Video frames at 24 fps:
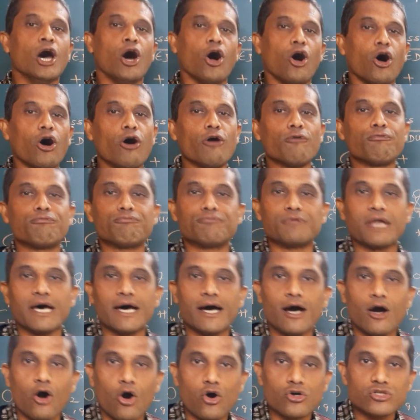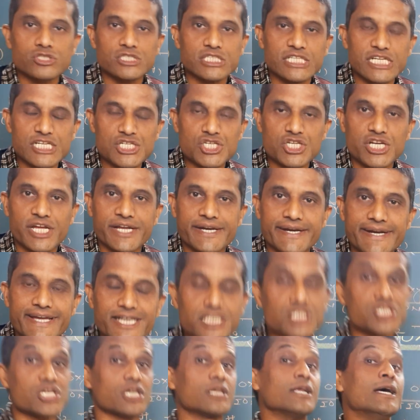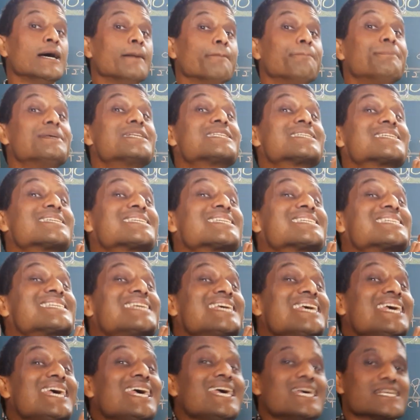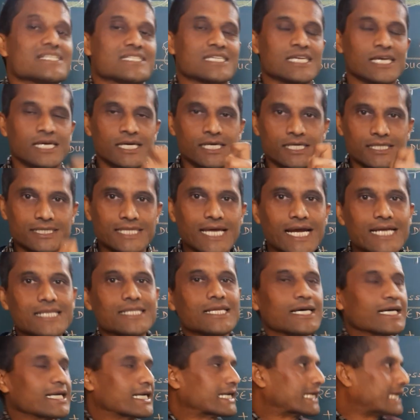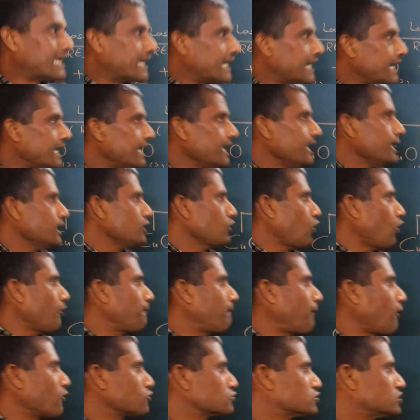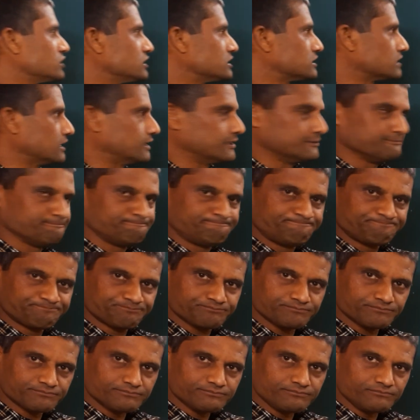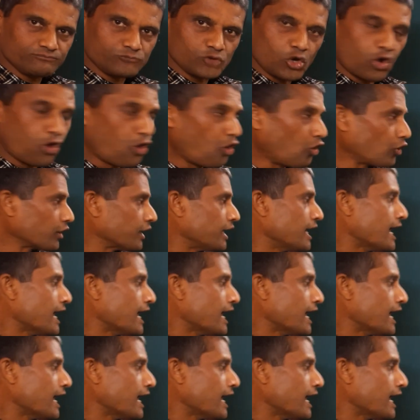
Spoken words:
of the oxidation and reduction, which says that the gain of oxygen or